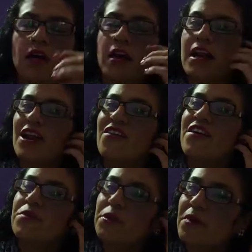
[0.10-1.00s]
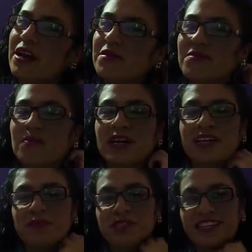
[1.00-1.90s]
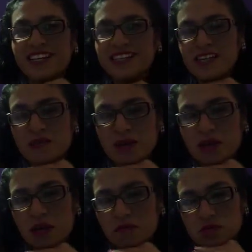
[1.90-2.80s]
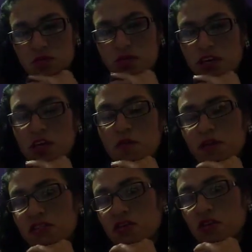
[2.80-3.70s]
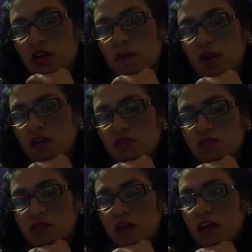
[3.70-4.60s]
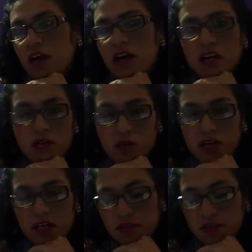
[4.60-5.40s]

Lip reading: Hello everyone, my name is Elizabeth and today I will talk about earthquake.